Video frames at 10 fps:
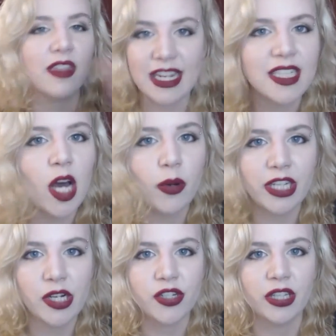that's how
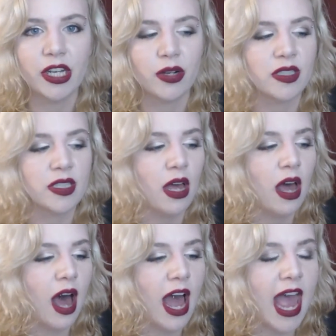it usually goes
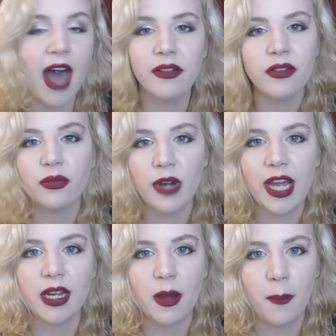i haven't
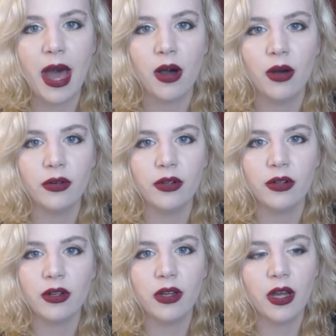read about
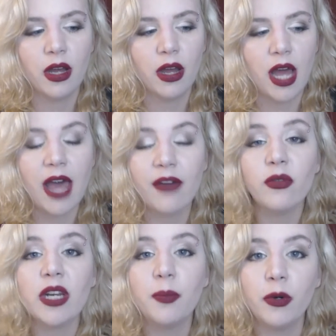i
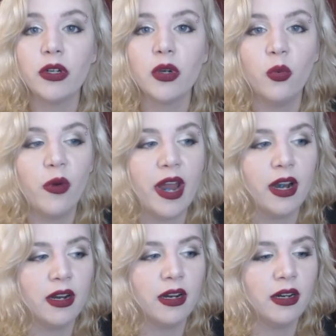haven't read a book
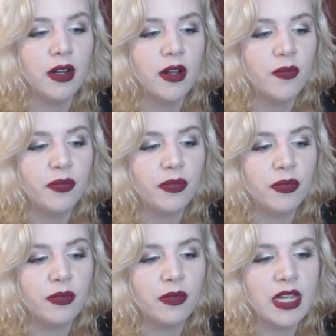where
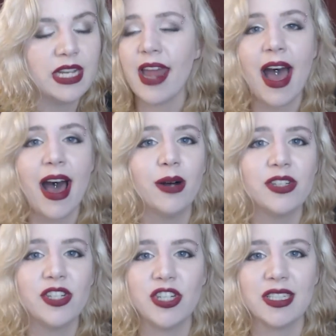and
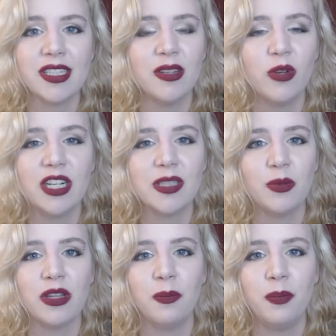how Justin was
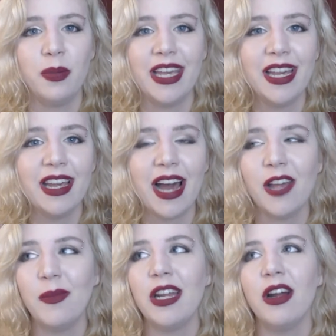with Bea,
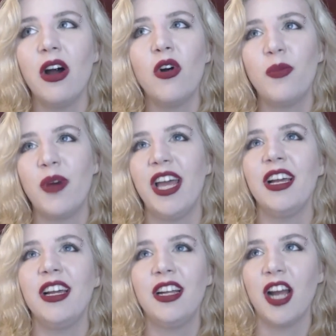I mean, oh
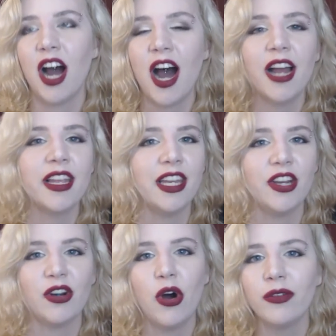my God,
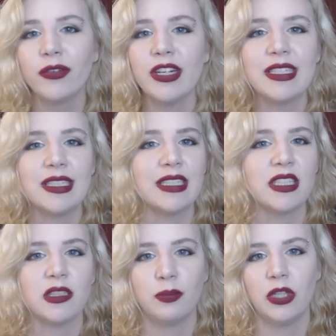can your ovaries
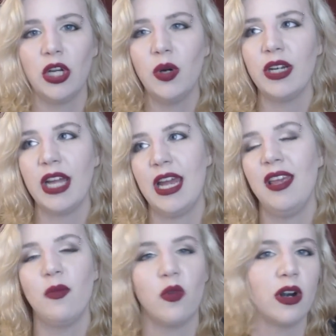explode
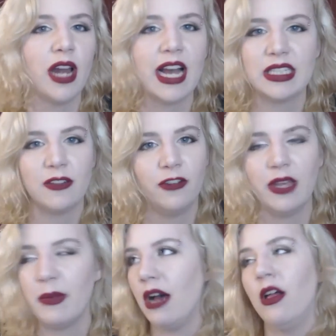anymore as a
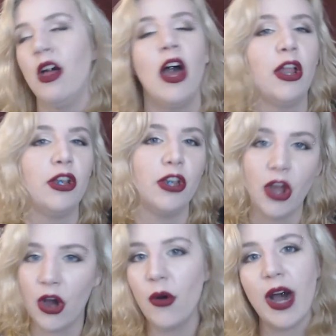female?
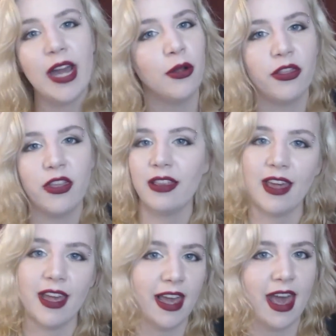No, I don't think
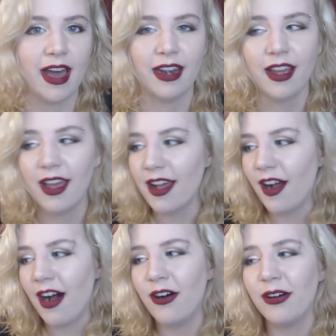they can.
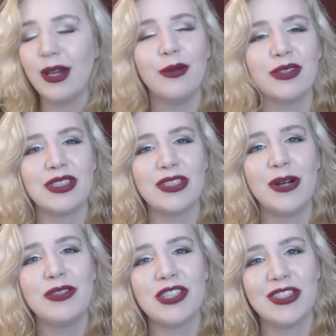Oh, he was
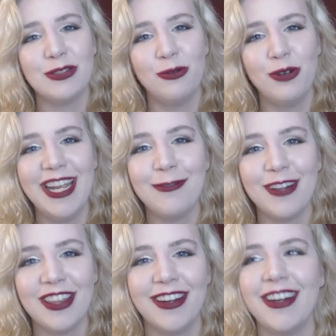so sweet
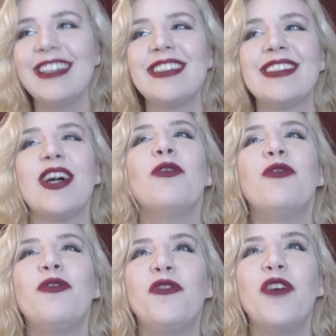with her and so
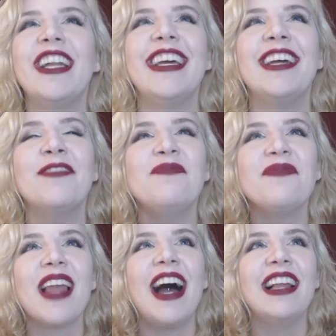funny.
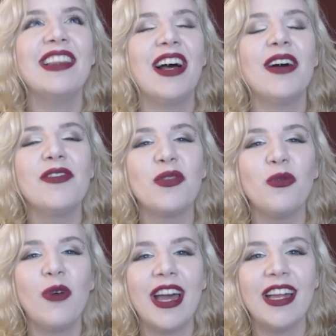I loved
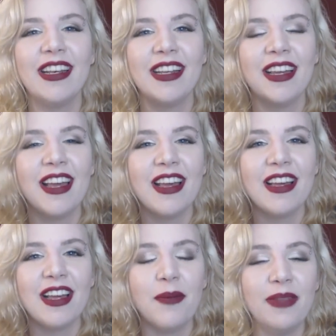when
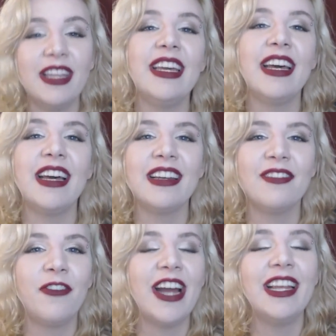Amelia
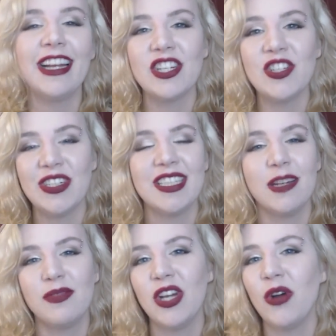finally got dressed
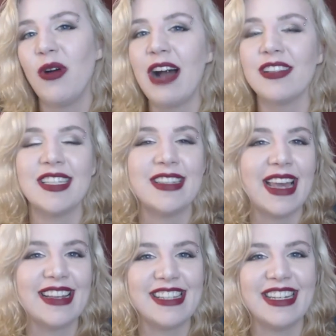up to go out to
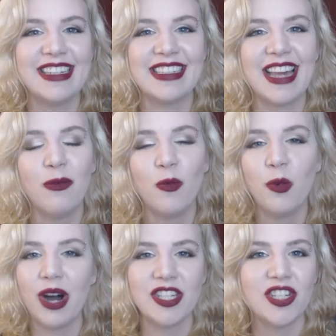Sandy's and
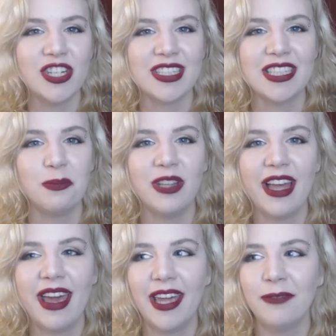watch Justin
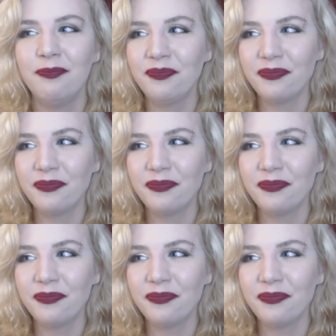play